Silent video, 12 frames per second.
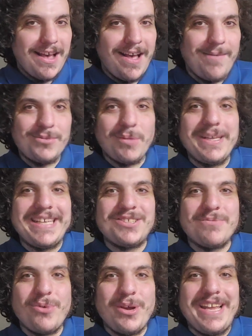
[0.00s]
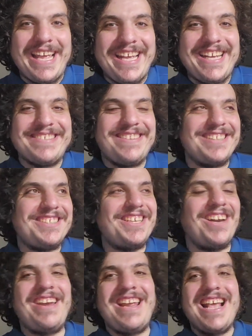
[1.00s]
Don't blink. It's your boy Ink. It's
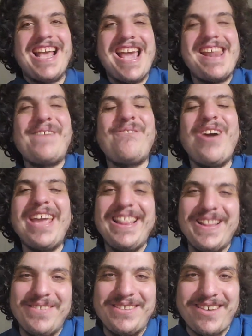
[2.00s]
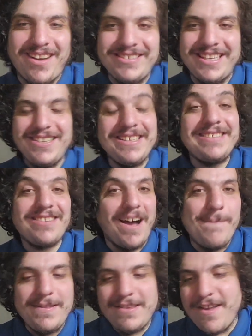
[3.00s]
legendary, and I fucking love this
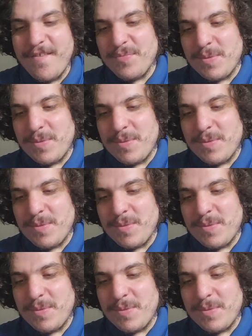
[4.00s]
comment,